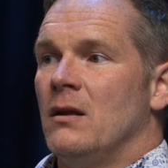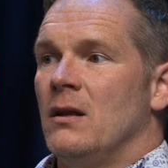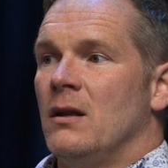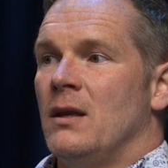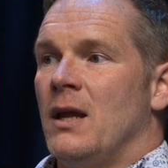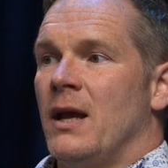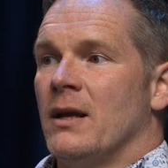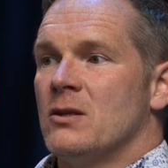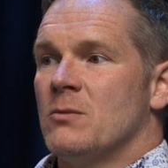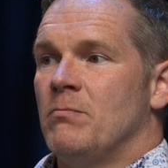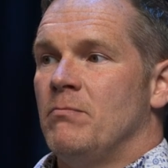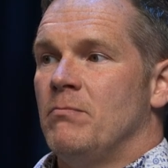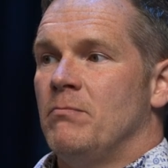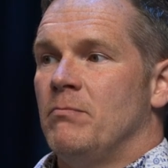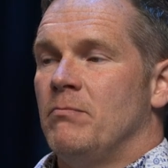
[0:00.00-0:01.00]
next
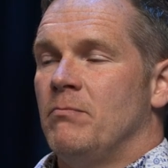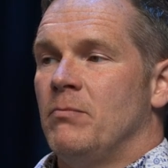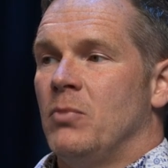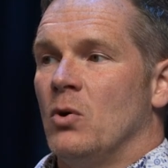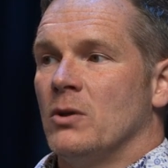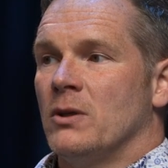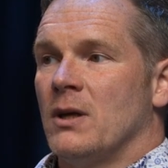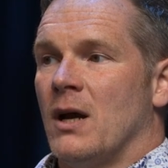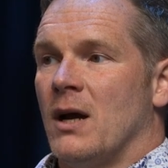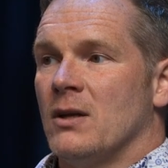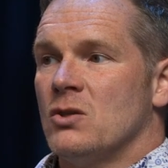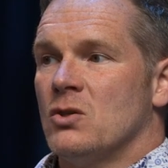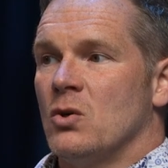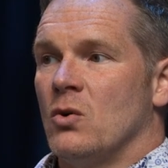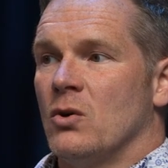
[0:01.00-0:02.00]

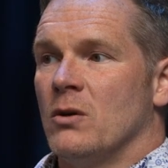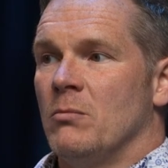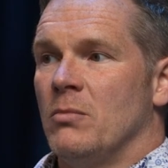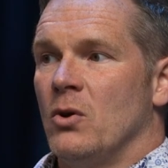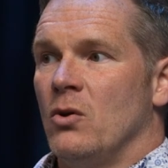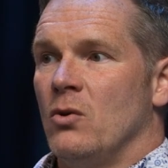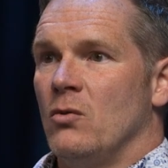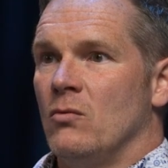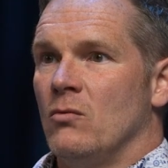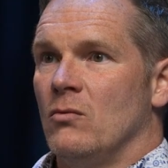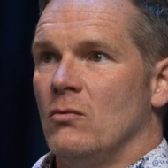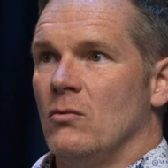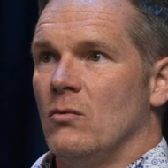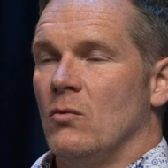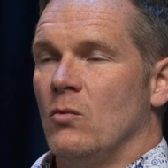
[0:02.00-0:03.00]
podcast talk about
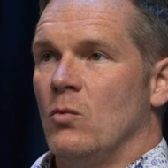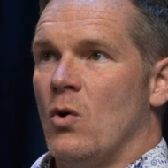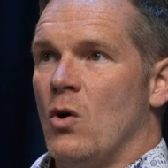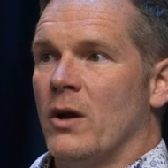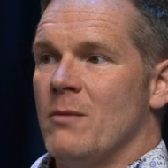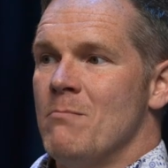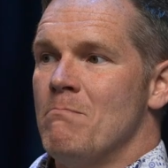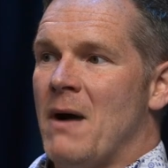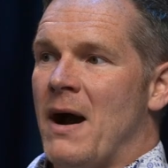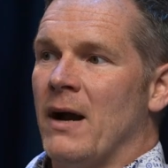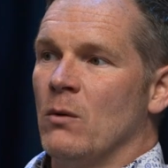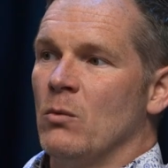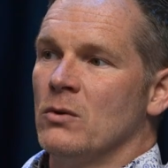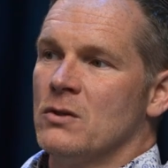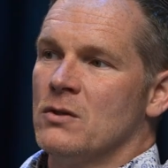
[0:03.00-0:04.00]
walking
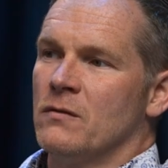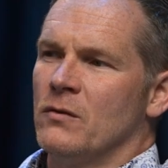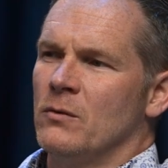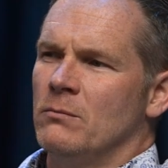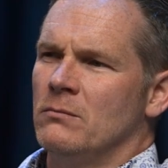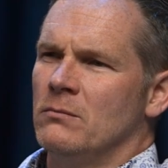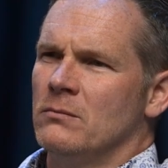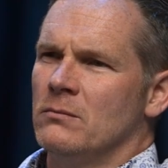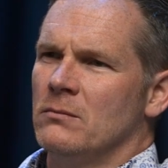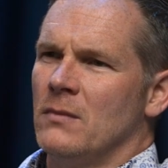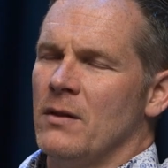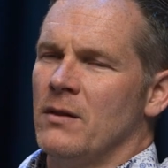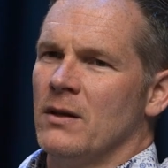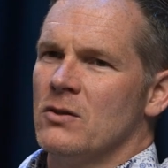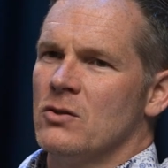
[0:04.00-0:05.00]
backwards from,
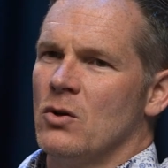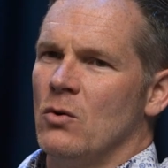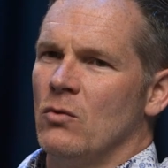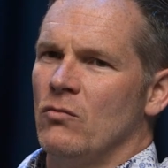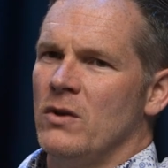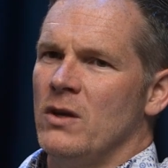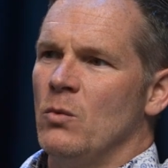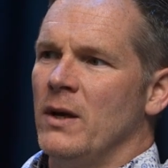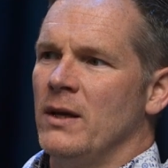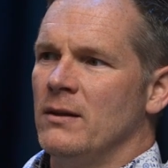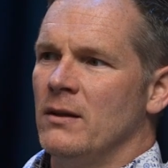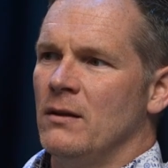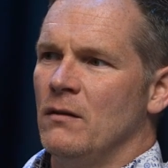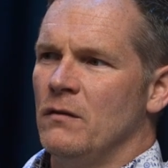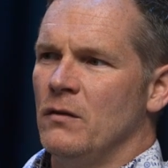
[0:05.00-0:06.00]
I think it's called
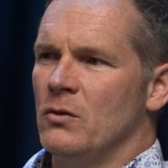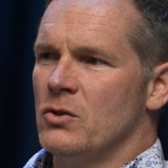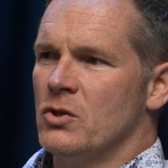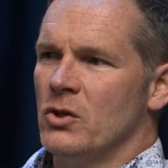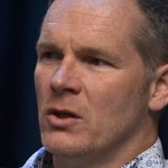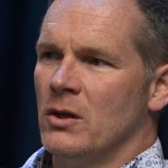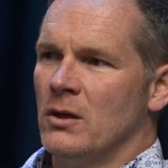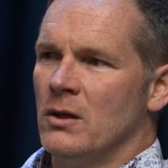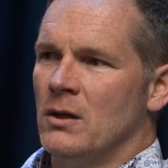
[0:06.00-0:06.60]
Rewinding the Future.